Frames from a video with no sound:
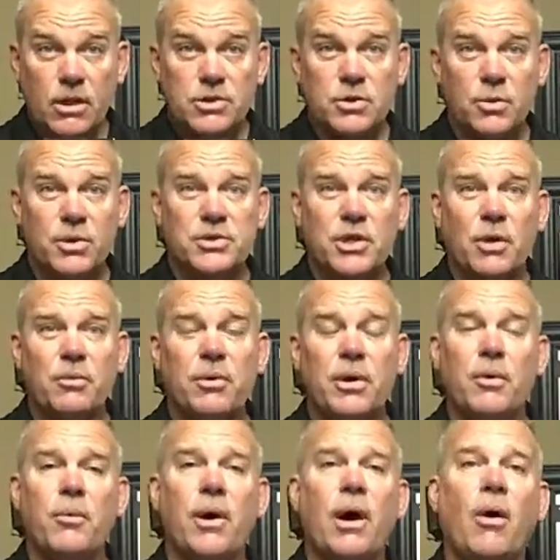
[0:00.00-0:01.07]
So it works out
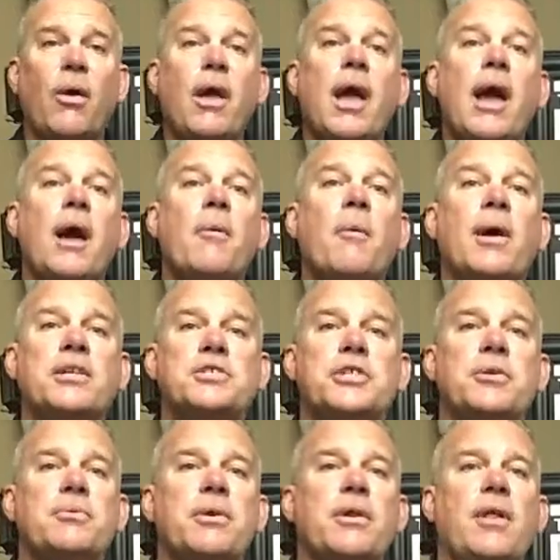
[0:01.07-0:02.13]
really well. I want
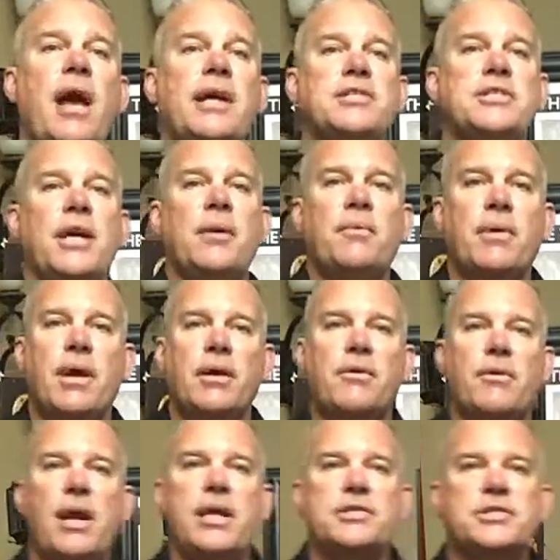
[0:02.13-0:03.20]
you to realize that when I
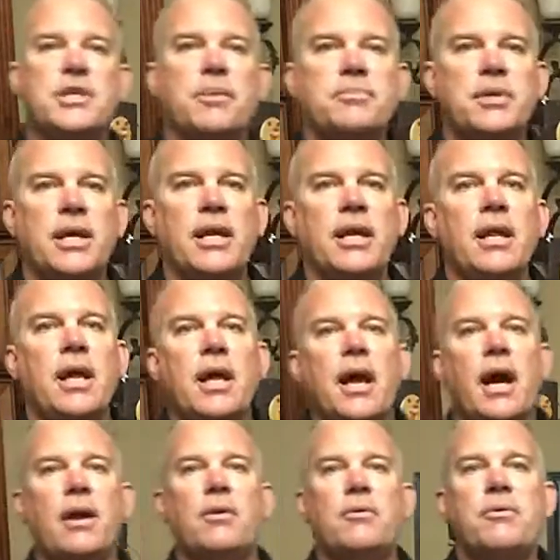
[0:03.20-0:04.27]
create something,
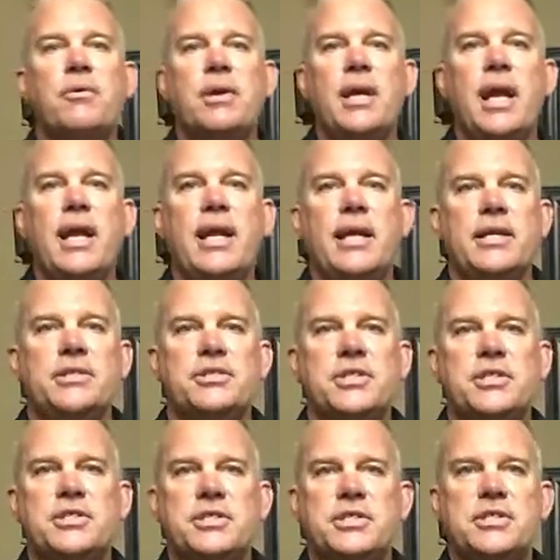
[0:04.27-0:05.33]
I don't create it
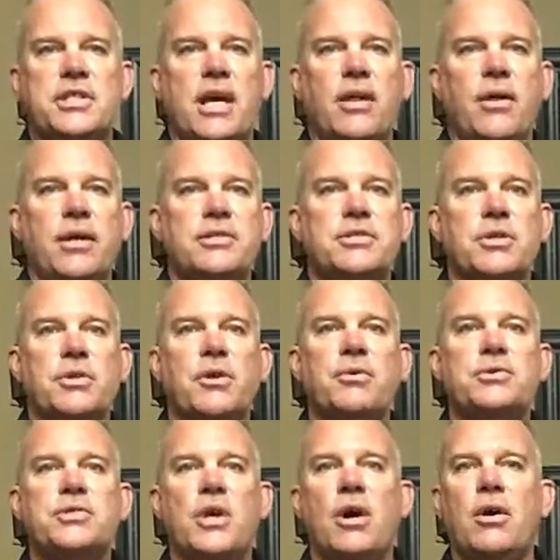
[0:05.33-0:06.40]
just to sell it. So there
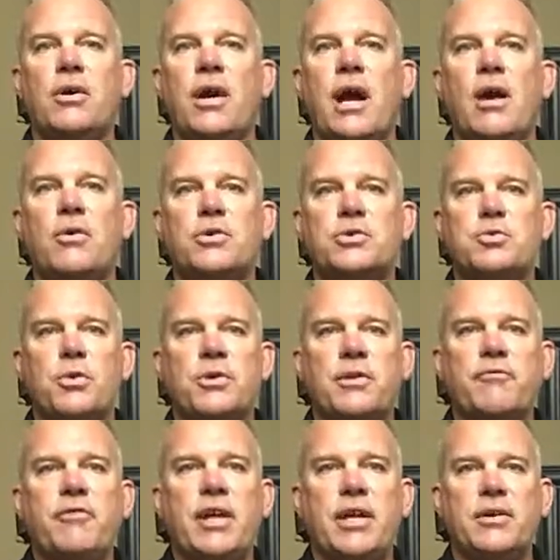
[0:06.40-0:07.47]
was 100 hours worth
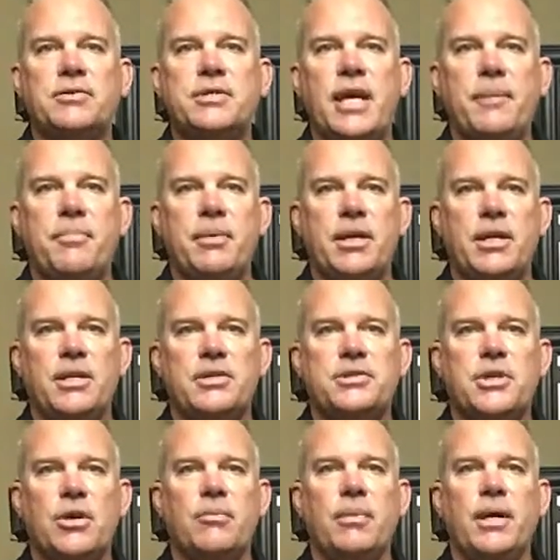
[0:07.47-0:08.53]
of videotaping to
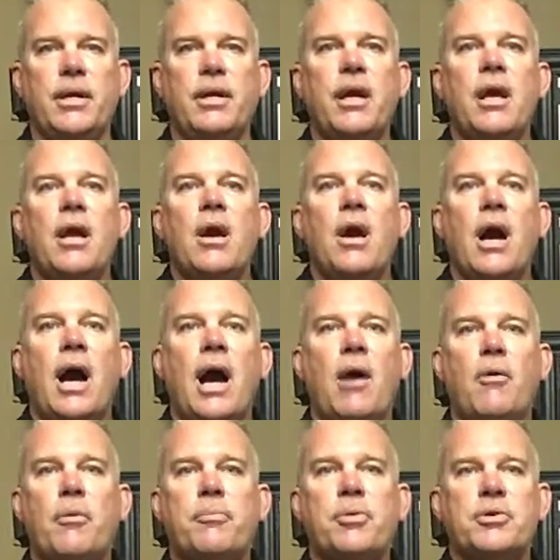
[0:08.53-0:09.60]
determine
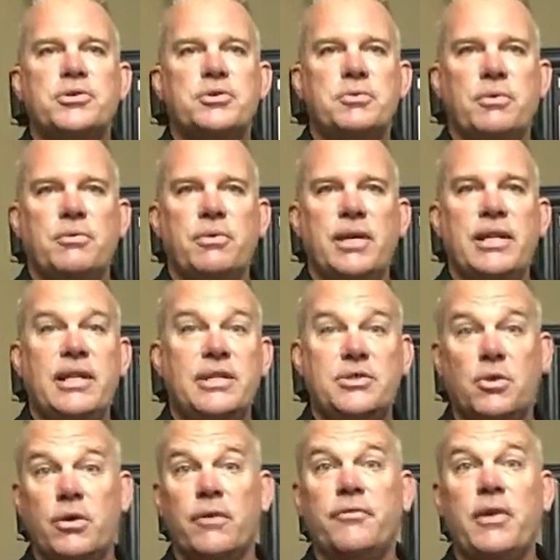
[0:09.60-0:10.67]
how a person would read these,
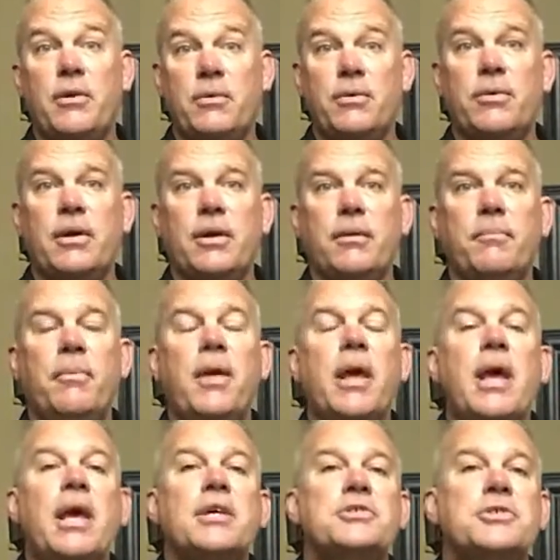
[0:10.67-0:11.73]
or if they would read them.
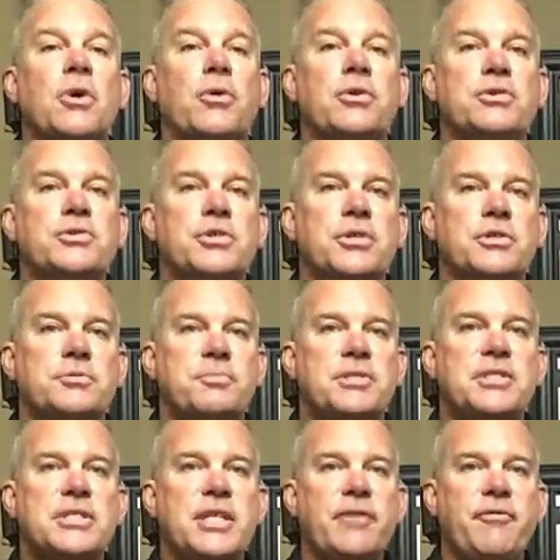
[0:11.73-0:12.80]
So there's a
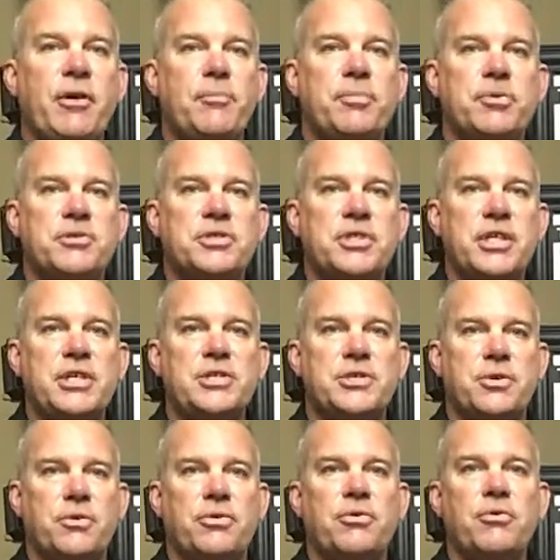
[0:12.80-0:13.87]
specific
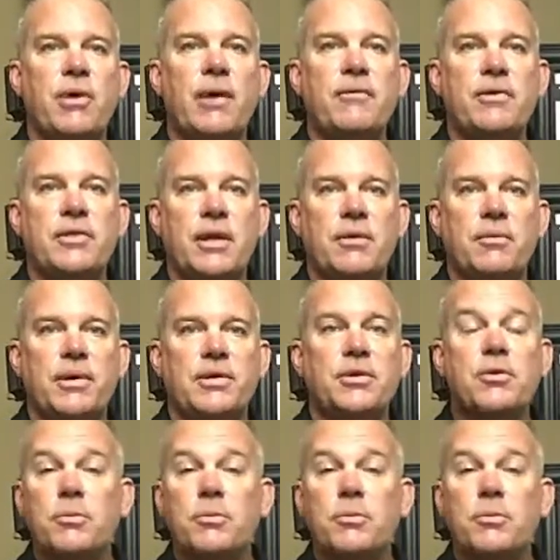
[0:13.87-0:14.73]
procedure through everything that we do.